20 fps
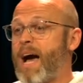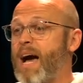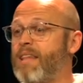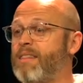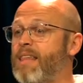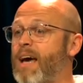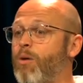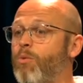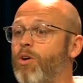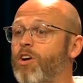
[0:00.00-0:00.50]

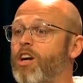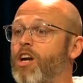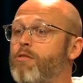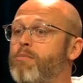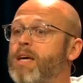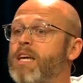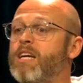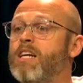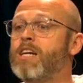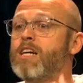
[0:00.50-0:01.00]
pad that we're
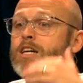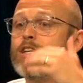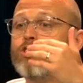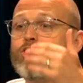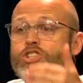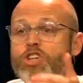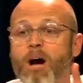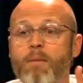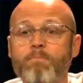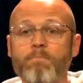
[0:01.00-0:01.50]
gonna be
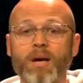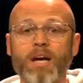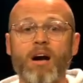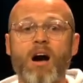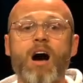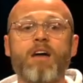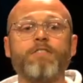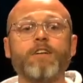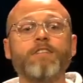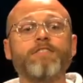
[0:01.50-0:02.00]

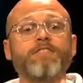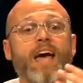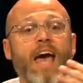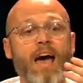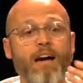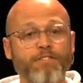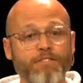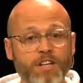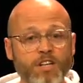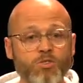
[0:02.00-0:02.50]
jumping off of
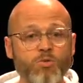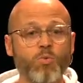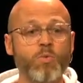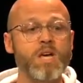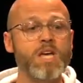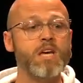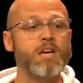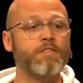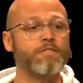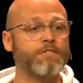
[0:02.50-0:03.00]
every
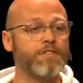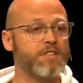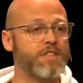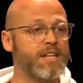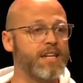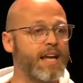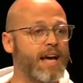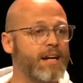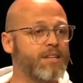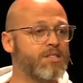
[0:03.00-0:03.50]
week for
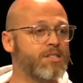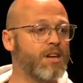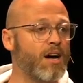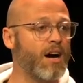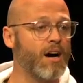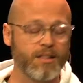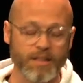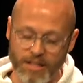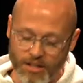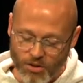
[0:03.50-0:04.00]
the next
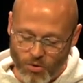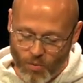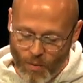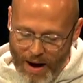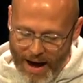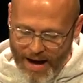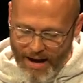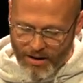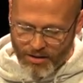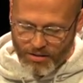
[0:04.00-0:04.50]
little
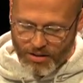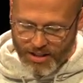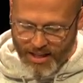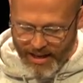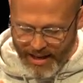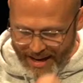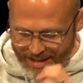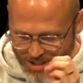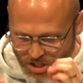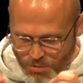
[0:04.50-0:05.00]
while,
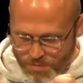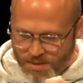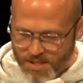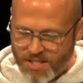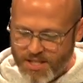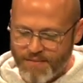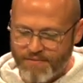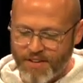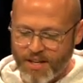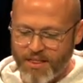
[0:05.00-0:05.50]
looking at
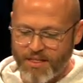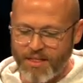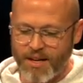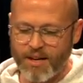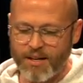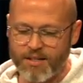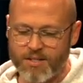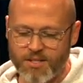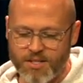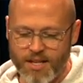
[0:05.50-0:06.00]
specific
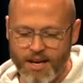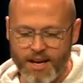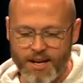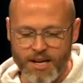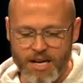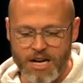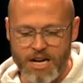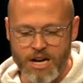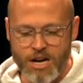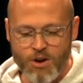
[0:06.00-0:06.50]
things
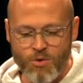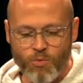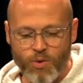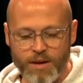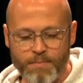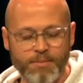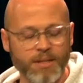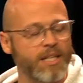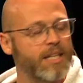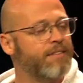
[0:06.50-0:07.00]
that
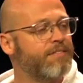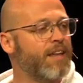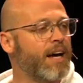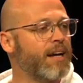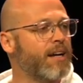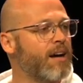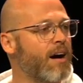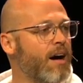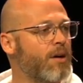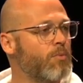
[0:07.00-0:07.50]
we believe
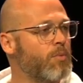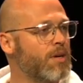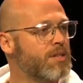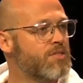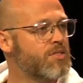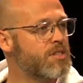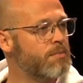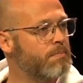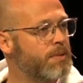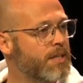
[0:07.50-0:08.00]
that God
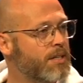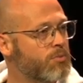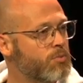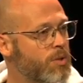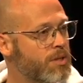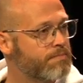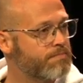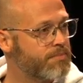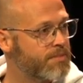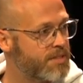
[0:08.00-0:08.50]
wants to
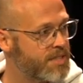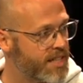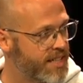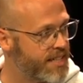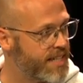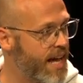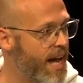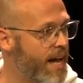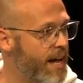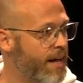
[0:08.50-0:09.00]
build. Well,
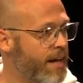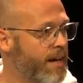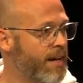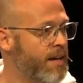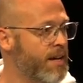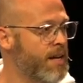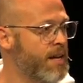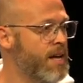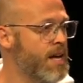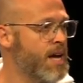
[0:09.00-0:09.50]

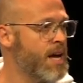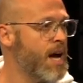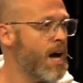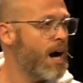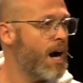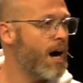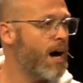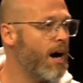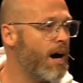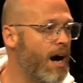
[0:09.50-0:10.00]
today,
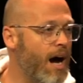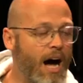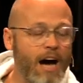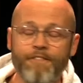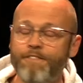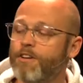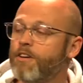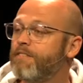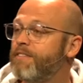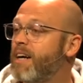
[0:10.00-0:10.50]

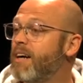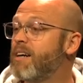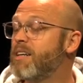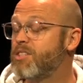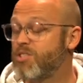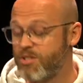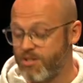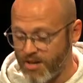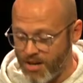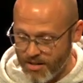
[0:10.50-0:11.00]
I feel
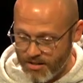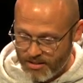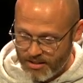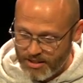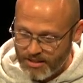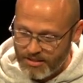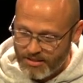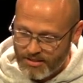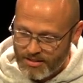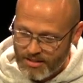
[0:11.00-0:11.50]
very
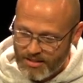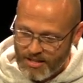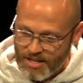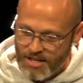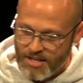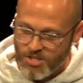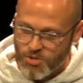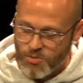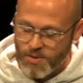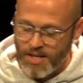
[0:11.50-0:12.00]
strongly
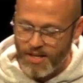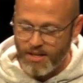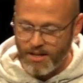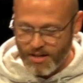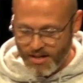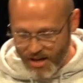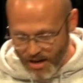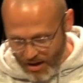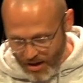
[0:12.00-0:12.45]
that as we